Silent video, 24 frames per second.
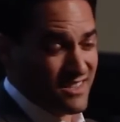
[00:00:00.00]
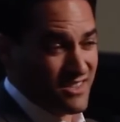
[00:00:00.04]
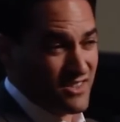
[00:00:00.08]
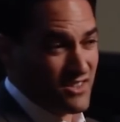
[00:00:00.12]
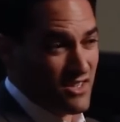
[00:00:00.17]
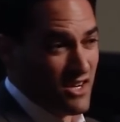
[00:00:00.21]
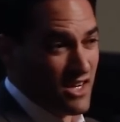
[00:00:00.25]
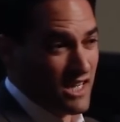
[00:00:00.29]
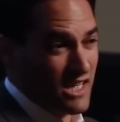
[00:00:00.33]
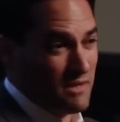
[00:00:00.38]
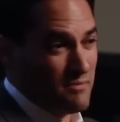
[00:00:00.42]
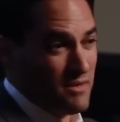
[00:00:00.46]
you're
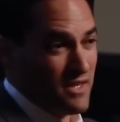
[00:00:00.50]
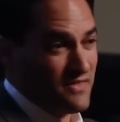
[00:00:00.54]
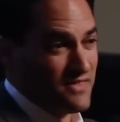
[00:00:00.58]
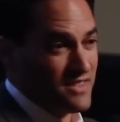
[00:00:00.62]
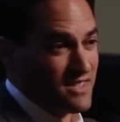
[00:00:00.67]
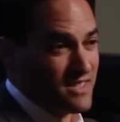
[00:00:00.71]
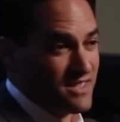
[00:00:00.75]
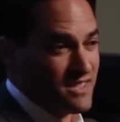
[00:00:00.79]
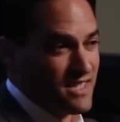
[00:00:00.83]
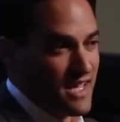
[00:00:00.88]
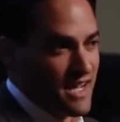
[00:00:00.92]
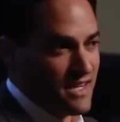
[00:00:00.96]
talking about the
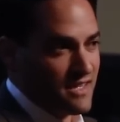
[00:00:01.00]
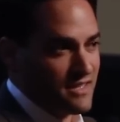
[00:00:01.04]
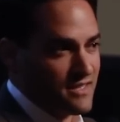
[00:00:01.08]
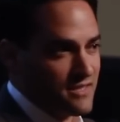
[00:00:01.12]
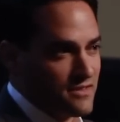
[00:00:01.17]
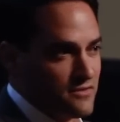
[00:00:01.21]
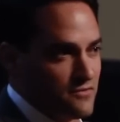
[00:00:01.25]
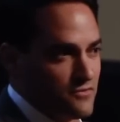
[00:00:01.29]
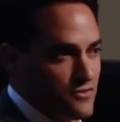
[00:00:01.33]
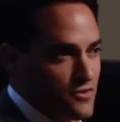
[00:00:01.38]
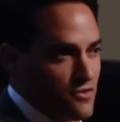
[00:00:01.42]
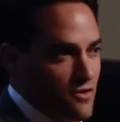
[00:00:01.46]
sex
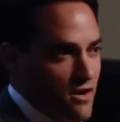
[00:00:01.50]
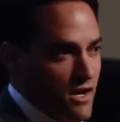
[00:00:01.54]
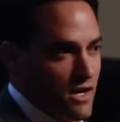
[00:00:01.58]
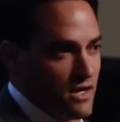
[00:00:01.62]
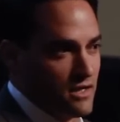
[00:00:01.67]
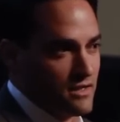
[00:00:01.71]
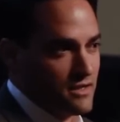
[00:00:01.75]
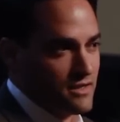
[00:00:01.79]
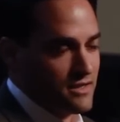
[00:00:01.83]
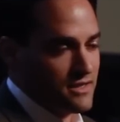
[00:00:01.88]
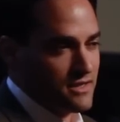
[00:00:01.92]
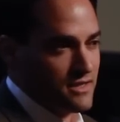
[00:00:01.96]
of
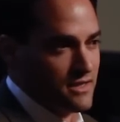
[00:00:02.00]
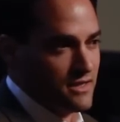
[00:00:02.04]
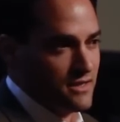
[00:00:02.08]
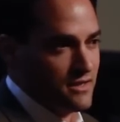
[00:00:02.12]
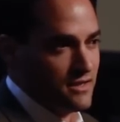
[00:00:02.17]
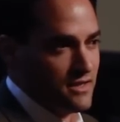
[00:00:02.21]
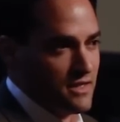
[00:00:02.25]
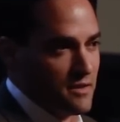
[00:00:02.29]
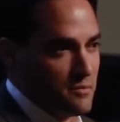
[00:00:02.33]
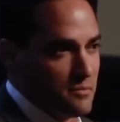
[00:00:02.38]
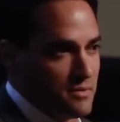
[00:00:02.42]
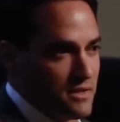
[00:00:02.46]
drugs and
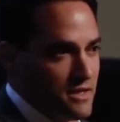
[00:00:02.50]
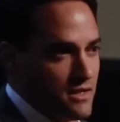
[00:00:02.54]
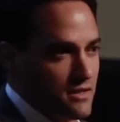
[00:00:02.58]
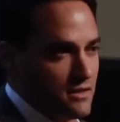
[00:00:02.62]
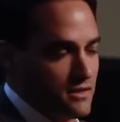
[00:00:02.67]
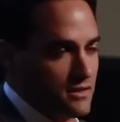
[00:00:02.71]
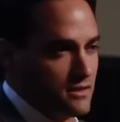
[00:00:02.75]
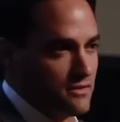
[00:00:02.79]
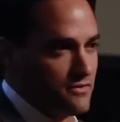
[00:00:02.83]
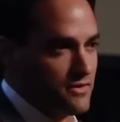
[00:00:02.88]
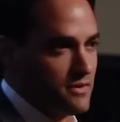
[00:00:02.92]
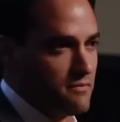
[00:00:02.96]
the
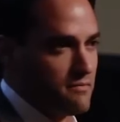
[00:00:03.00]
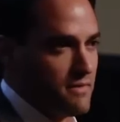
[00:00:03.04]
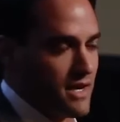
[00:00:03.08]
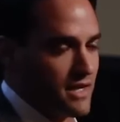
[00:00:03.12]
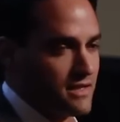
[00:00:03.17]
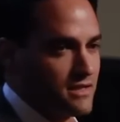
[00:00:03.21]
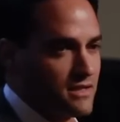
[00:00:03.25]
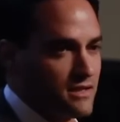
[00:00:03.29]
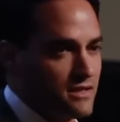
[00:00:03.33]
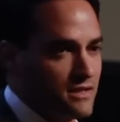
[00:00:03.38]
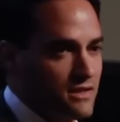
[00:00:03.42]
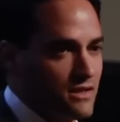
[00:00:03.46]
appeal of the
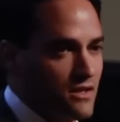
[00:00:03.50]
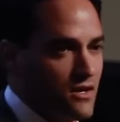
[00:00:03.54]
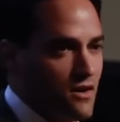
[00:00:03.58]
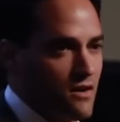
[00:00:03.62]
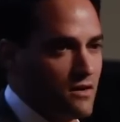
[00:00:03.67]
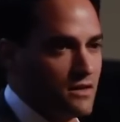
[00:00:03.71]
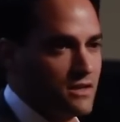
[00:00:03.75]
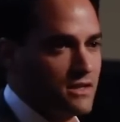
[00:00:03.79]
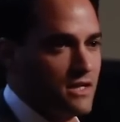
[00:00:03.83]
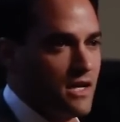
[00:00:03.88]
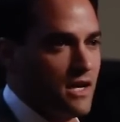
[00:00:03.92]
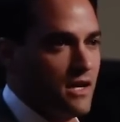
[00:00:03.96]
Mexican
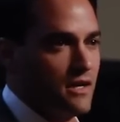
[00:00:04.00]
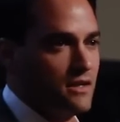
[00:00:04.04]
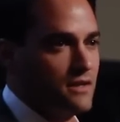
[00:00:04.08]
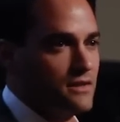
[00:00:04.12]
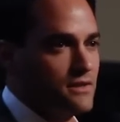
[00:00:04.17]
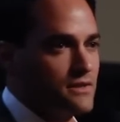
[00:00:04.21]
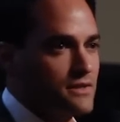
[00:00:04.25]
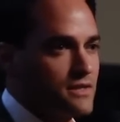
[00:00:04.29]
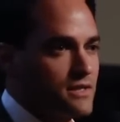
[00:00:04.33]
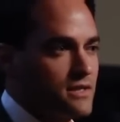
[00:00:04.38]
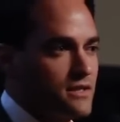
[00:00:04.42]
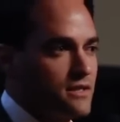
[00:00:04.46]

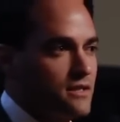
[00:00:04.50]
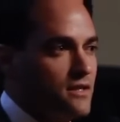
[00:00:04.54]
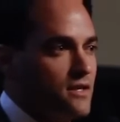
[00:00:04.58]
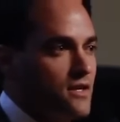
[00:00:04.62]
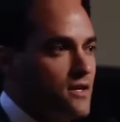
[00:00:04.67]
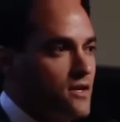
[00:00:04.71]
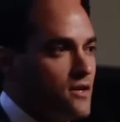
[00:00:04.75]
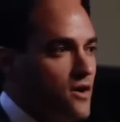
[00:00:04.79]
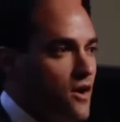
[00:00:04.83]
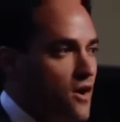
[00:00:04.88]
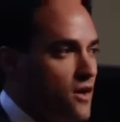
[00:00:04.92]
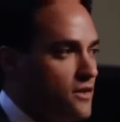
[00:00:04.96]
cartels and
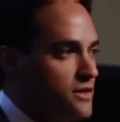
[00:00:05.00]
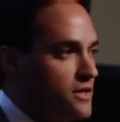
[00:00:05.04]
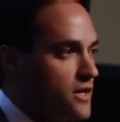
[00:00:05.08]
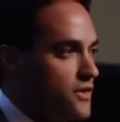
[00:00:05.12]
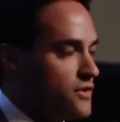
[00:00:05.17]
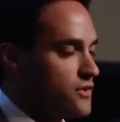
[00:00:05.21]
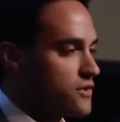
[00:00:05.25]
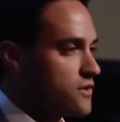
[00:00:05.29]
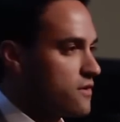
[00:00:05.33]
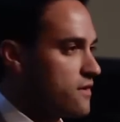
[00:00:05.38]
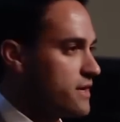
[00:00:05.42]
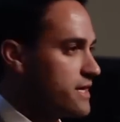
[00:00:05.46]
all the
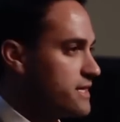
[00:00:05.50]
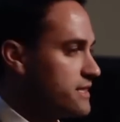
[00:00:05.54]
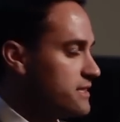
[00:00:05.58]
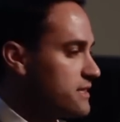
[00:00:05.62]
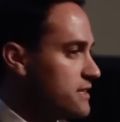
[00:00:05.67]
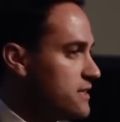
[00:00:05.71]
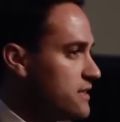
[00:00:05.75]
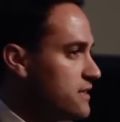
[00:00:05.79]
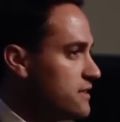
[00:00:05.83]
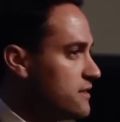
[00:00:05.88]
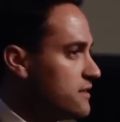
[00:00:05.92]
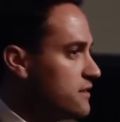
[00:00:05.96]
other
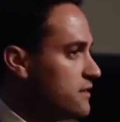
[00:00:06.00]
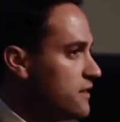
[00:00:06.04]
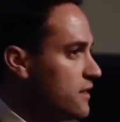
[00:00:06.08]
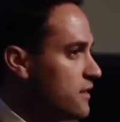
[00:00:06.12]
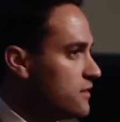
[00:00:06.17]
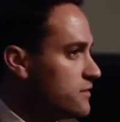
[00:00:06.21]
crazy,